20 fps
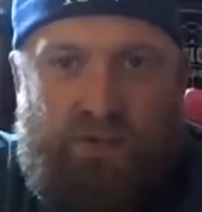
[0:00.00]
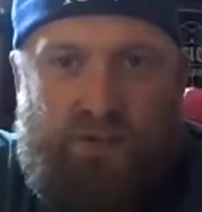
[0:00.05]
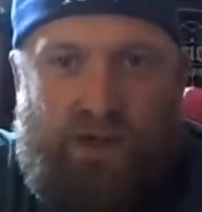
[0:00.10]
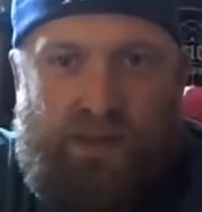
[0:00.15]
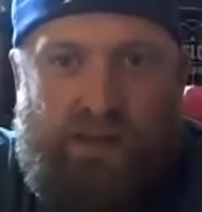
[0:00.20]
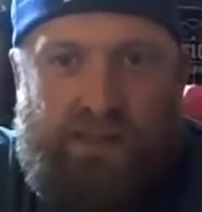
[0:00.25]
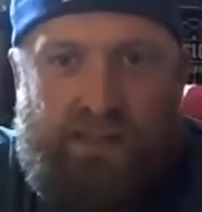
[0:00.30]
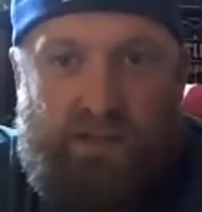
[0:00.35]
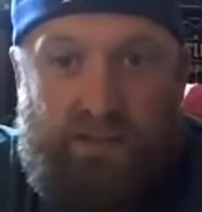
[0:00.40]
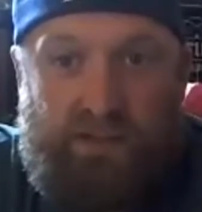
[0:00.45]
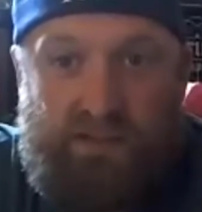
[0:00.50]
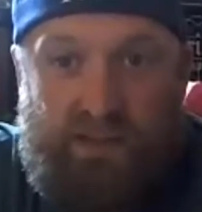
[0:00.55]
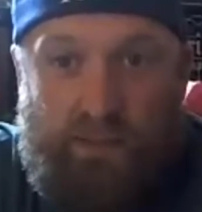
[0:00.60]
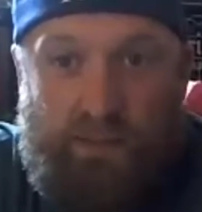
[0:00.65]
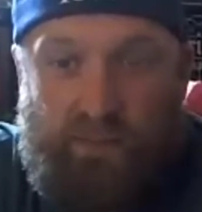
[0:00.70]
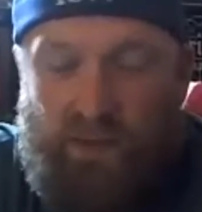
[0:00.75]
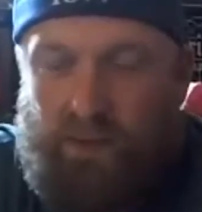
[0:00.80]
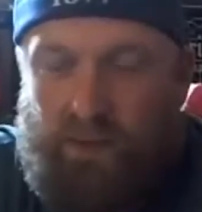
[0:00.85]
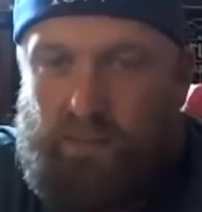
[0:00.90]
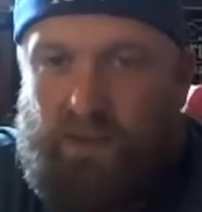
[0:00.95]
a little
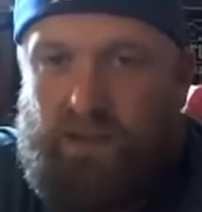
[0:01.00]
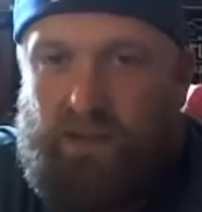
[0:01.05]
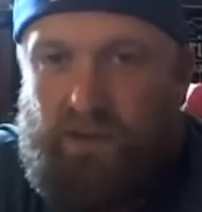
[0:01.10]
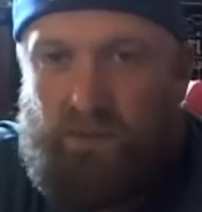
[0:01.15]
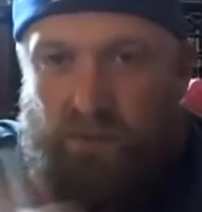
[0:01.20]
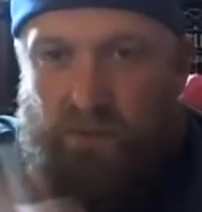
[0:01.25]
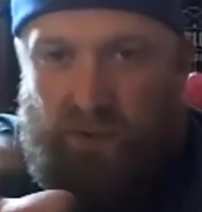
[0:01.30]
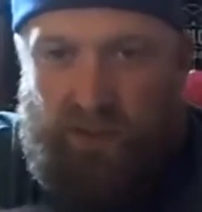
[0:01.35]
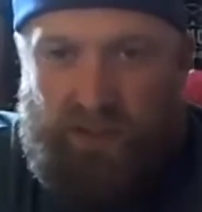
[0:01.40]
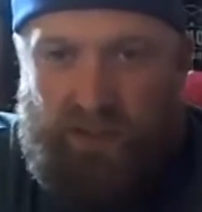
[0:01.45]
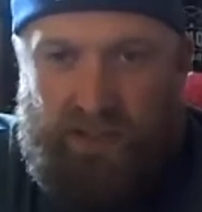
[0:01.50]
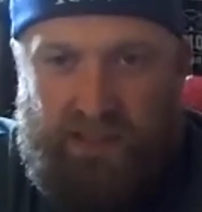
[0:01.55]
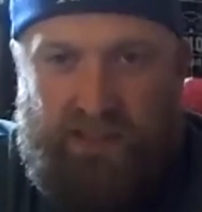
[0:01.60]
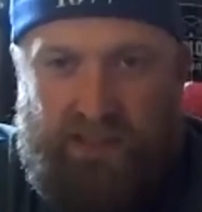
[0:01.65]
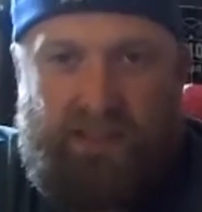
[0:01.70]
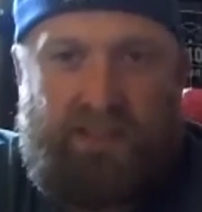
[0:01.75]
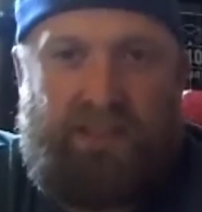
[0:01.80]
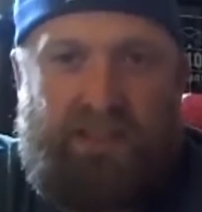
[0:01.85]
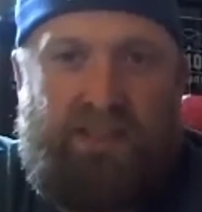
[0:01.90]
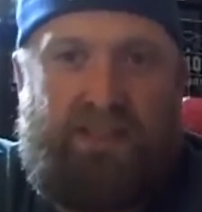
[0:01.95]
something, but you really
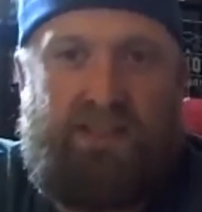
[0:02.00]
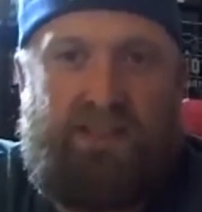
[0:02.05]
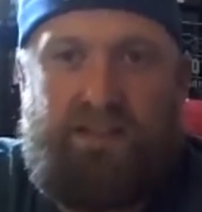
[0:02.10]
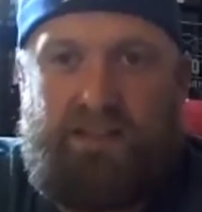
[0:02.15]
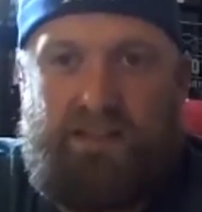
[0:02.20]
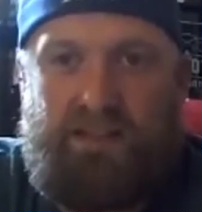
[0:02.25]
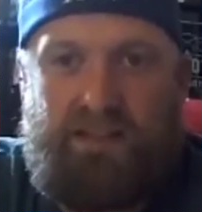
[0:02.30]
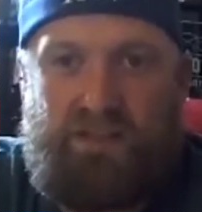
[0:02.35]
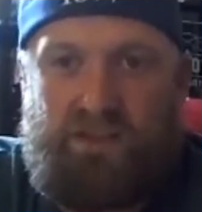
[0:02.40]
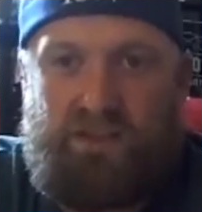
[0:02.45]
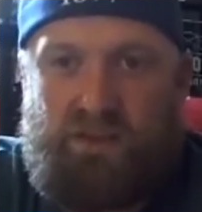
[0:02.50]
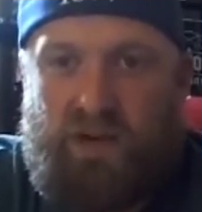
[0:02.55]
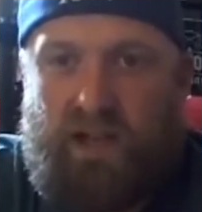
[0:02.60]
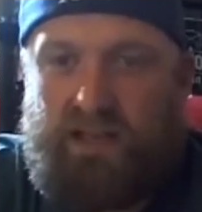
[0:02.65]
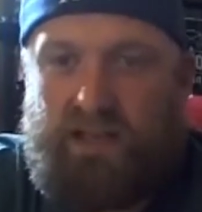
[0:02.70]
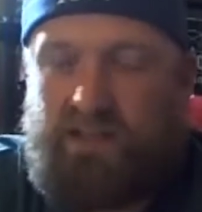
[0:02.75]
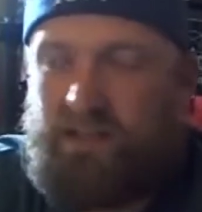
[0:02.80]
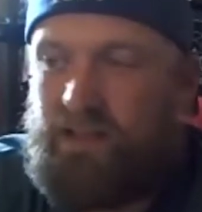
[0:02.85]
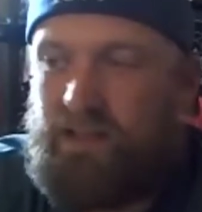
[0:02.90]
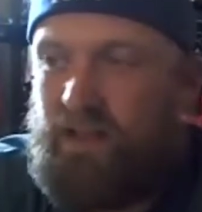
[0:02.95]
key into the
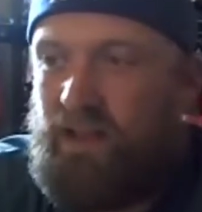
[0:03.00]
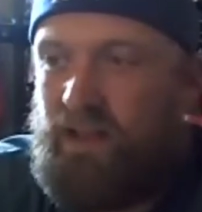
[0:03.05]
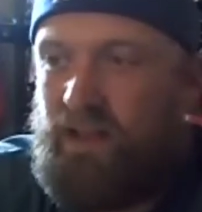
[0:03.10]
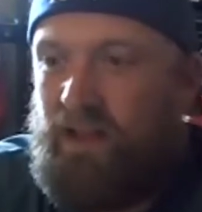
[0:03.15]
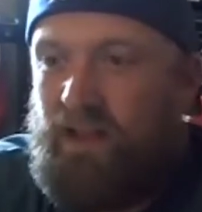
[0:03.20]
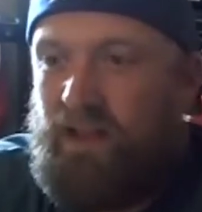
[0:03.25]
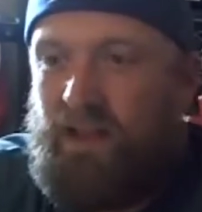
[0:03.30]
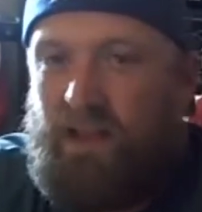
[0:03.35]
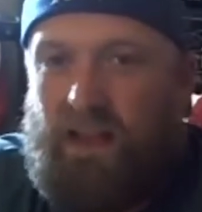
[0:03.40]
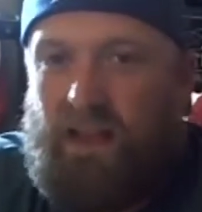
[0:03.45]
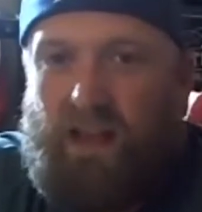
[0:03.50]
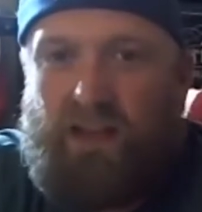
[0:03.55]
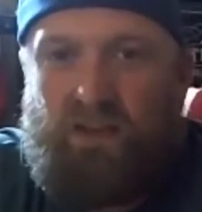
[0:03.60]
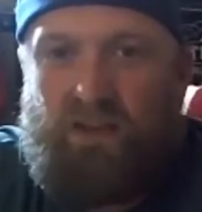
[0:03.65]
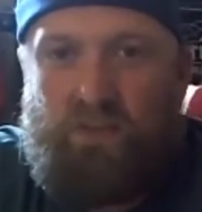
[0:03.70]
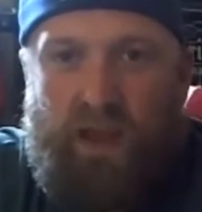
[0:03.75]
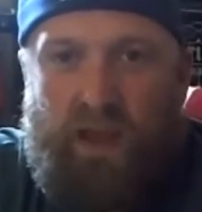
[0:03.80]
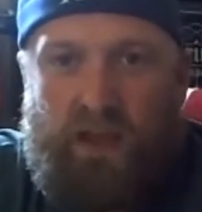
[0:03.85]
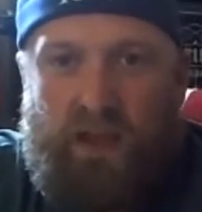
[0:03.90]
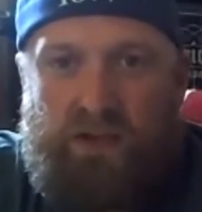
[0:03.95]
stress and
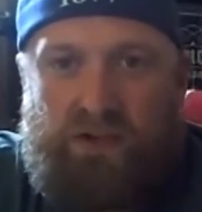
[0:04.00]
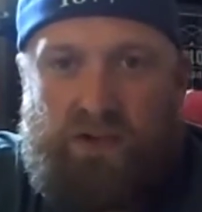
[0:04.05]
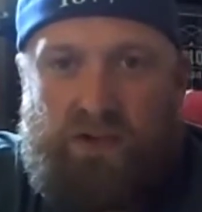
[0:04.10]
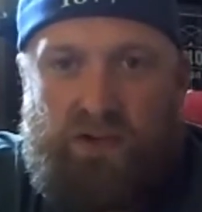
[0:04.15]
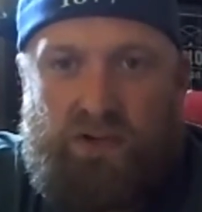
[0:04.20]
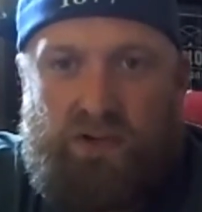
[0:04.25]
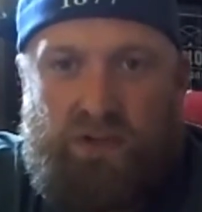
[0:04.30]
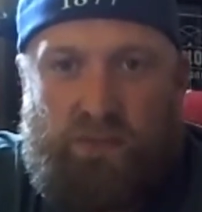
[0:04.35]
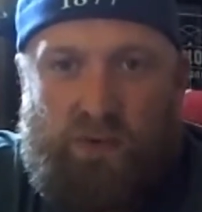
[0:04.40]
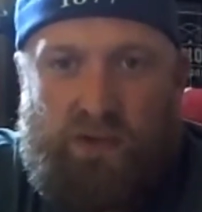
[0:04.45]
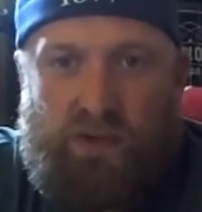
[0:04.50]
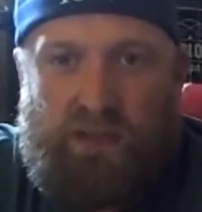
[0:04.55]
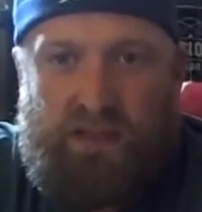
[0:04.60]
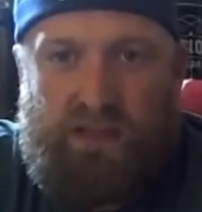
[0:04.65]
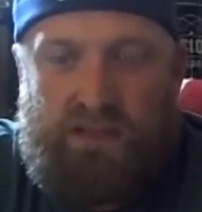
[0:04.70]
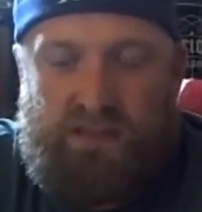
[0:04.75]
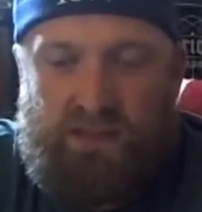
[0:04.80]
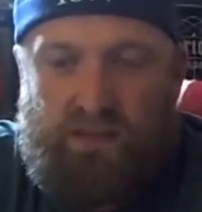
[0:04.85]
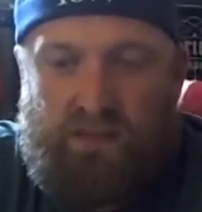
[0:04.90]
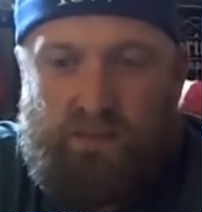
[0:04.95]
you make sure you
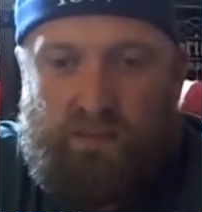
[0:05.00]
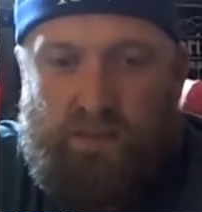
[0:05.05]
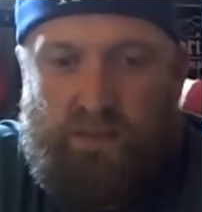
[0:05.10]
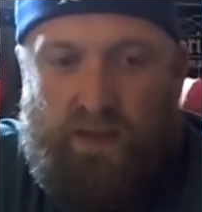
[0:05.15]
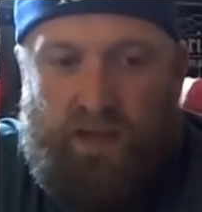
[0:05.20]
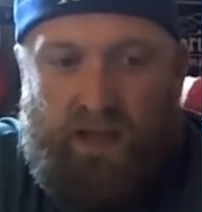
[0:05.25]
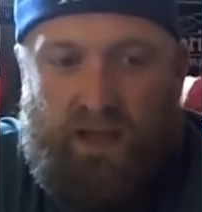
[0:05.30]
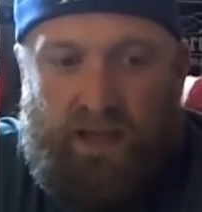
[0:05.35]
release them,